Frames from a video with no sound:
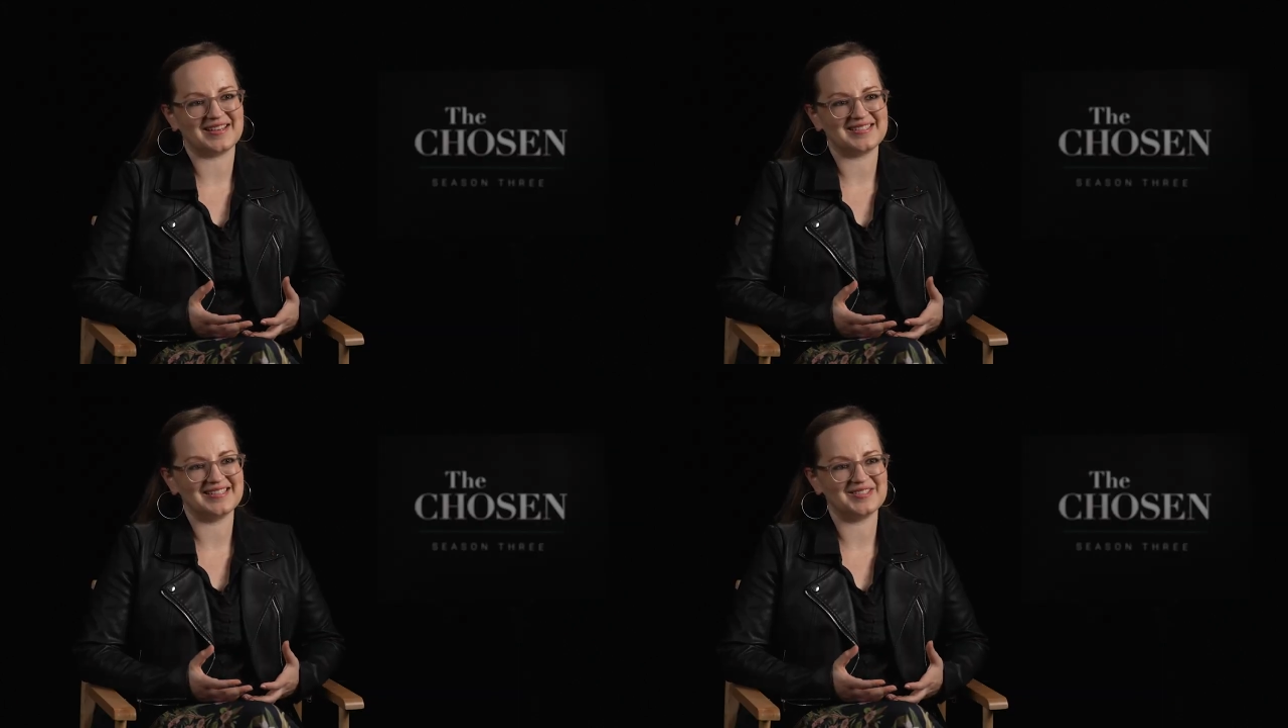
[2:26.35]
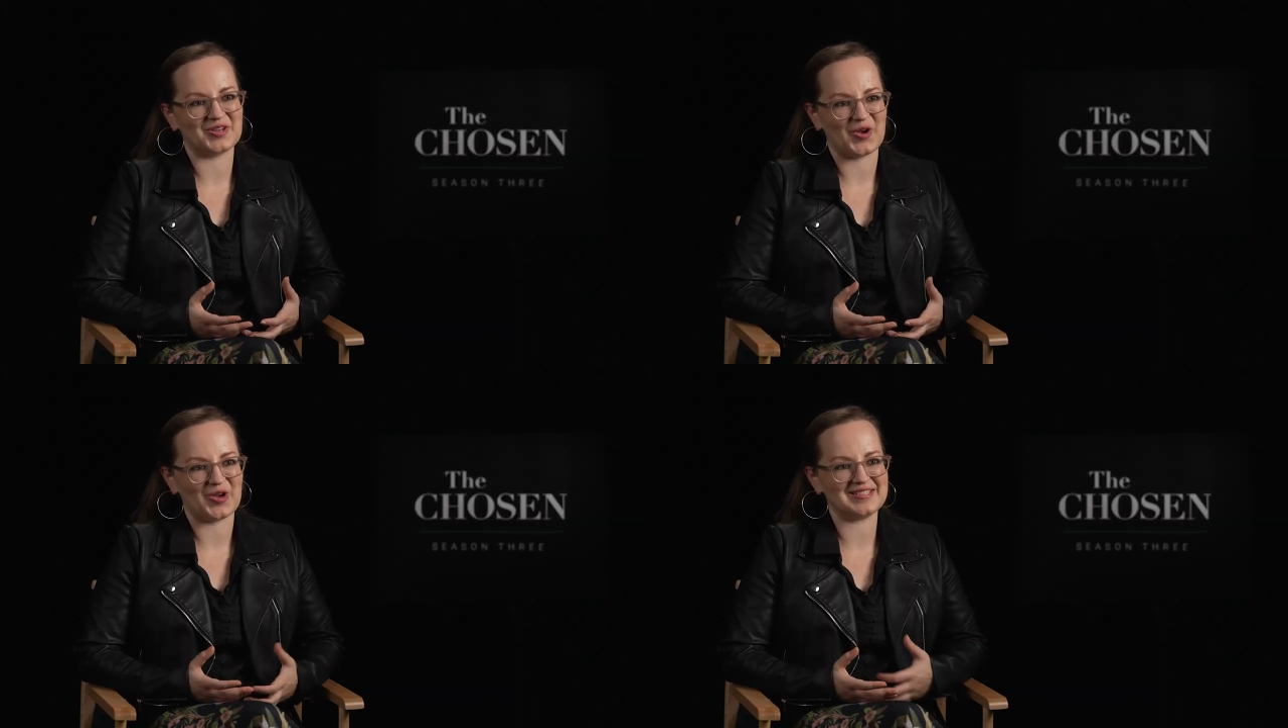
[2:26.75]
has his
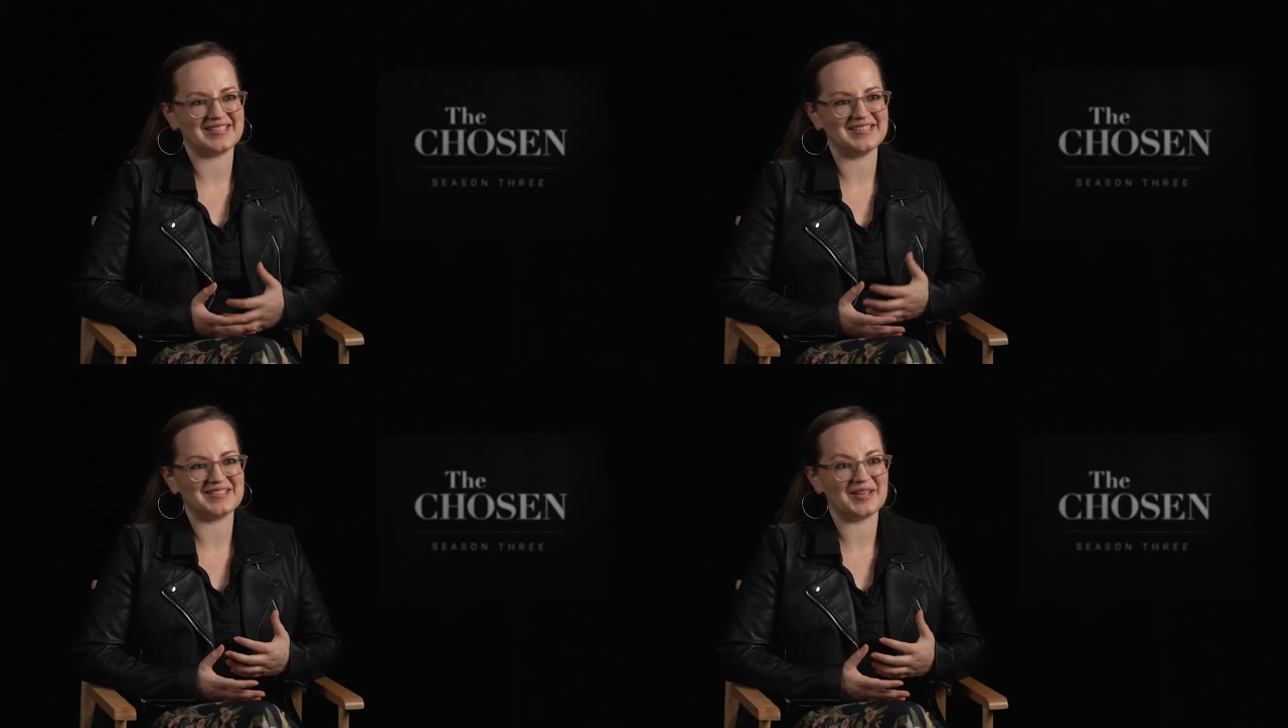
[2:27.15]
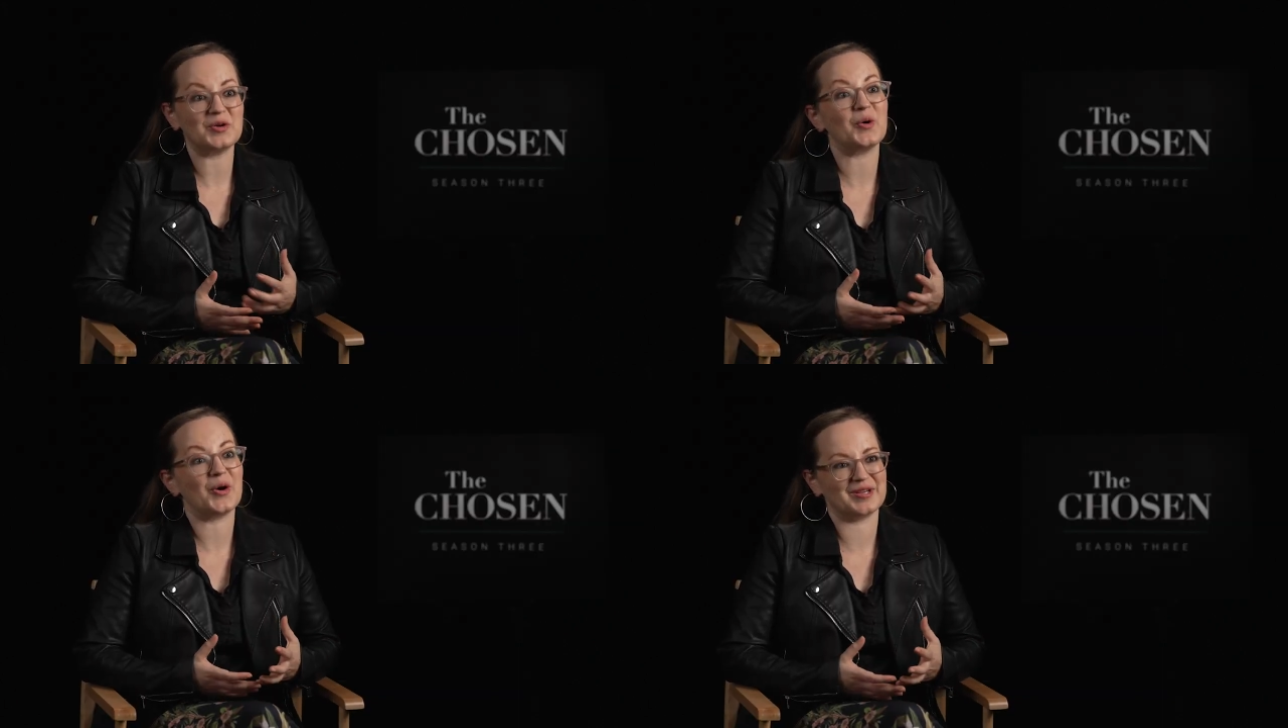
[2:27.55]
quirks, his
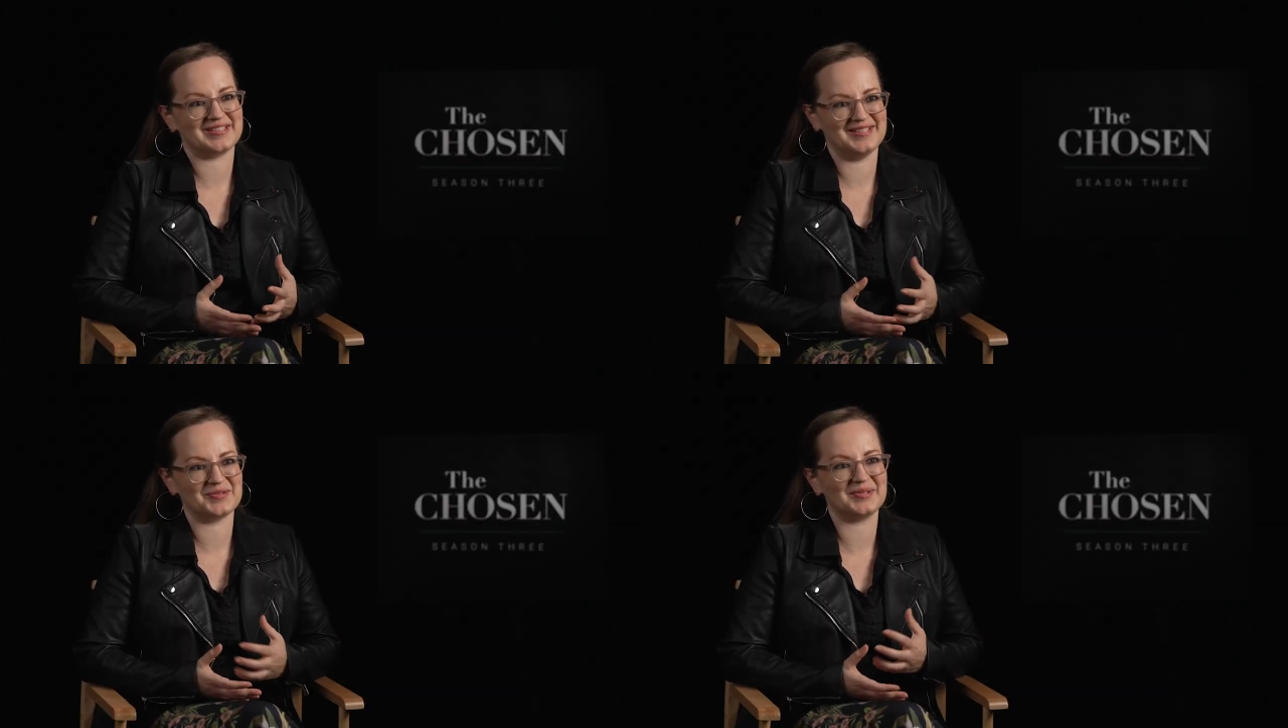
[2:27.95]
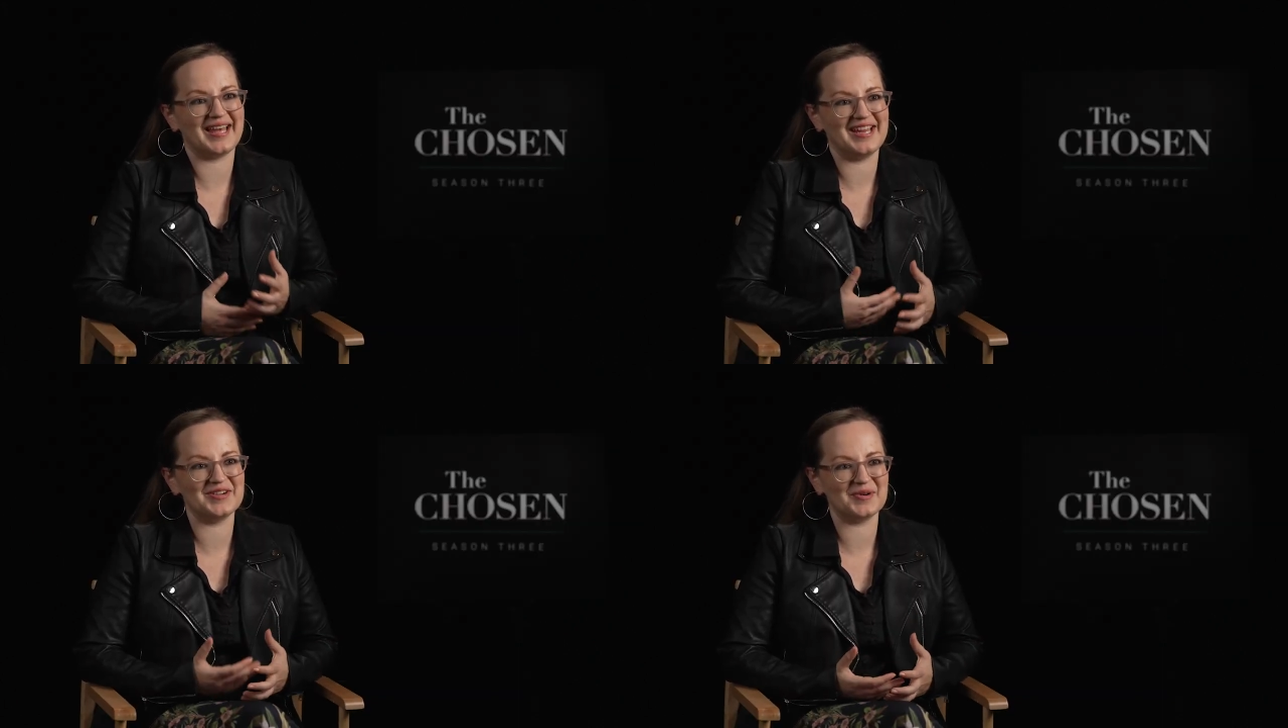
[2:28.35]
quirks, his
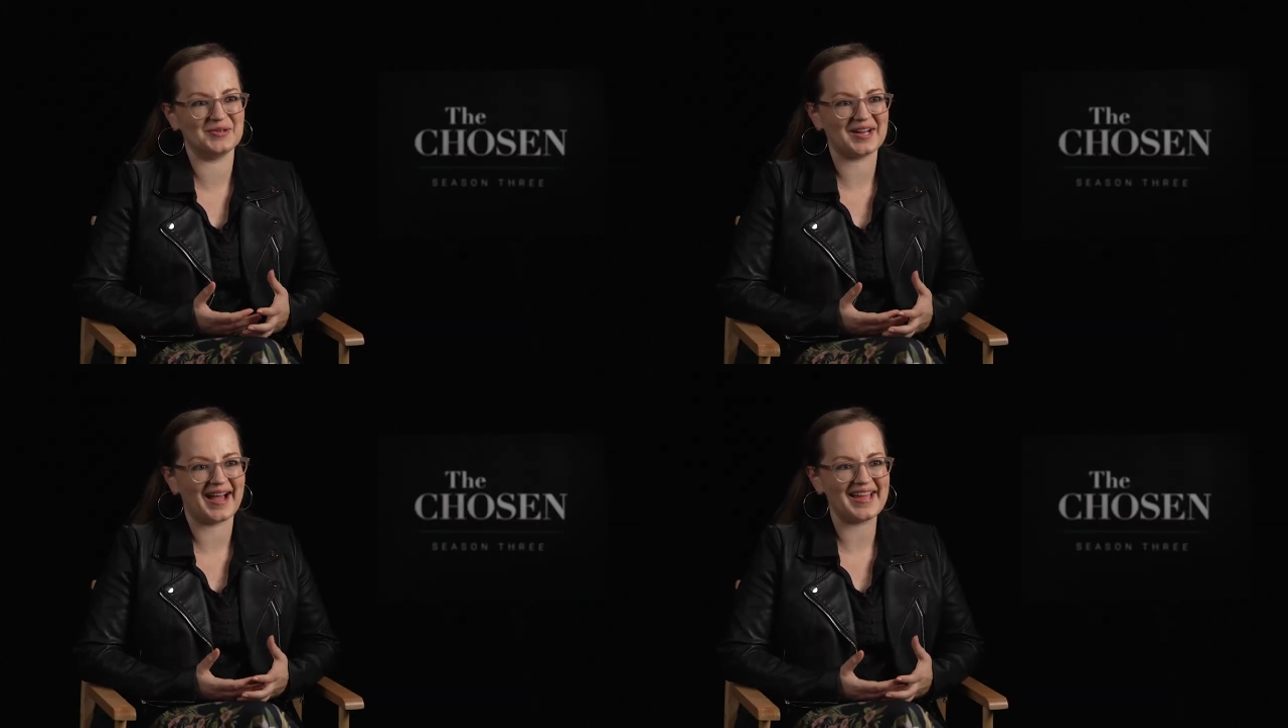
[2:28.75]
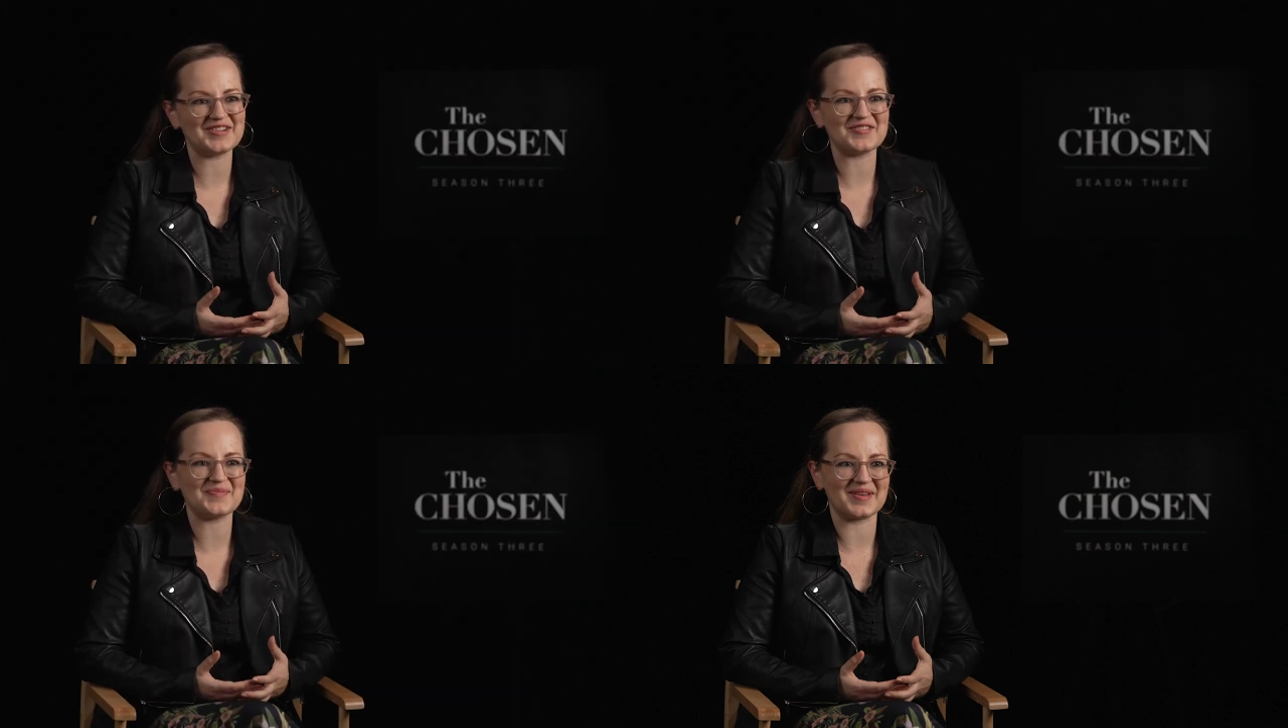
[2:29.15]
relatable kind of